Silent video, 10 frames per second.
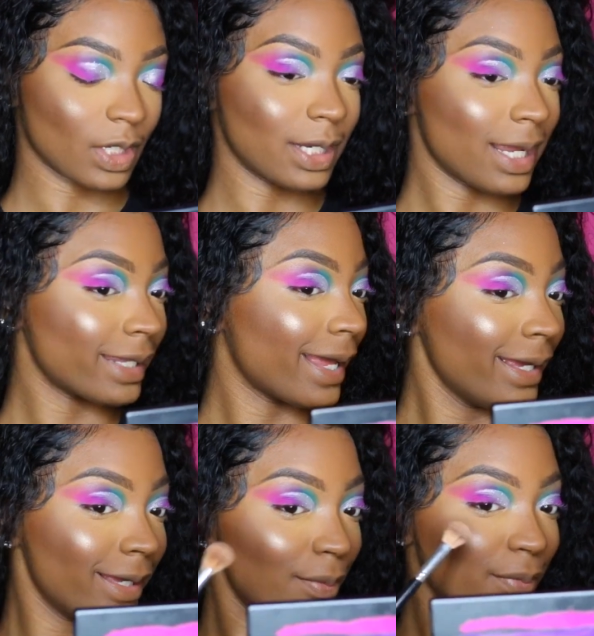And I
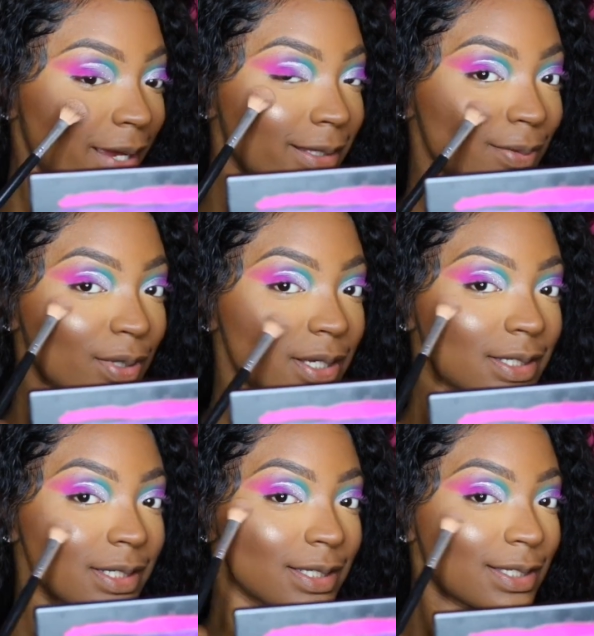like it mainly
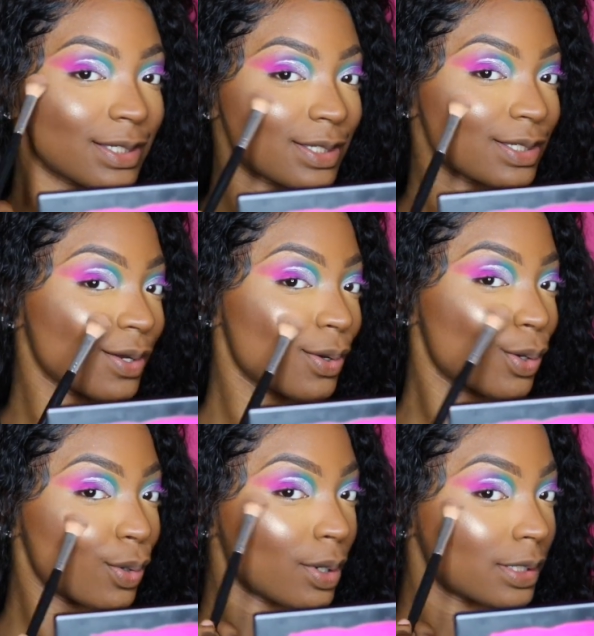because it's
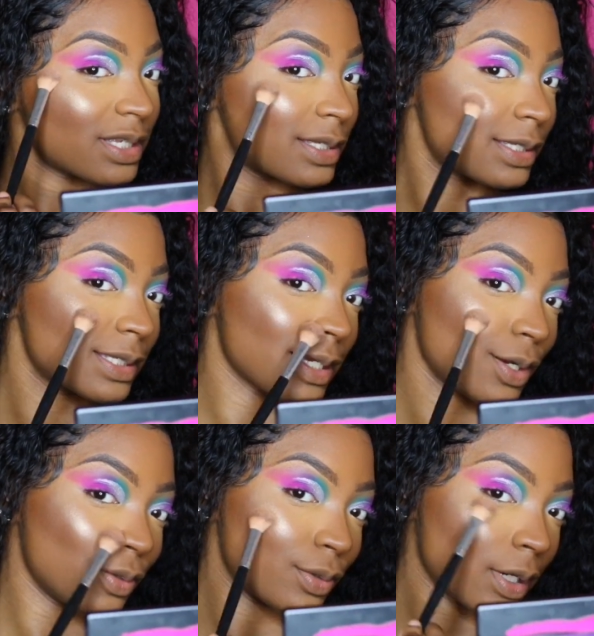so
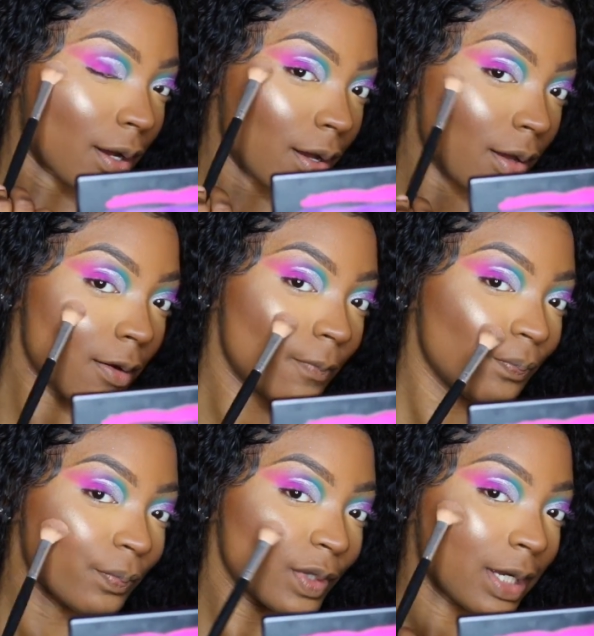subtle, y'all.
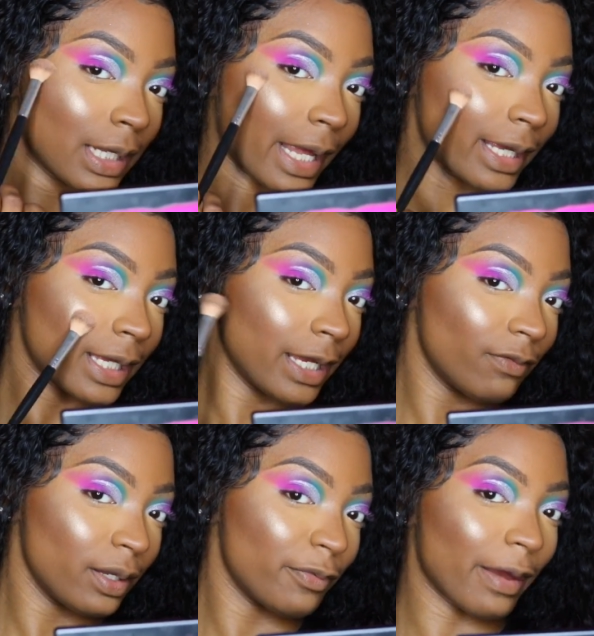Like,
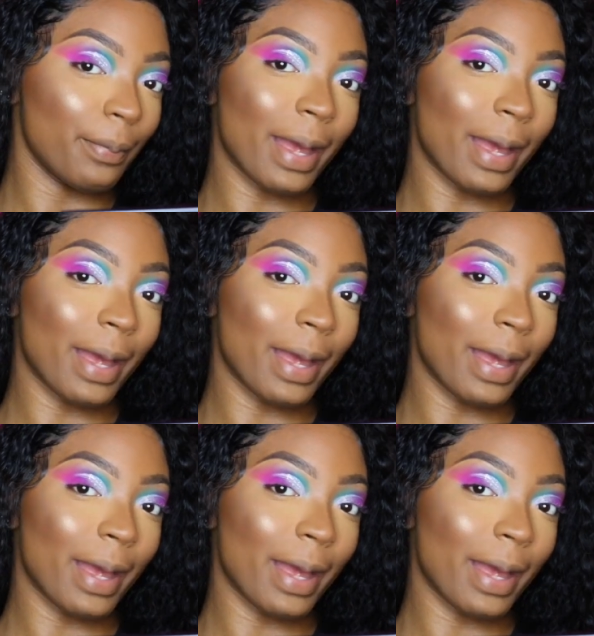even if I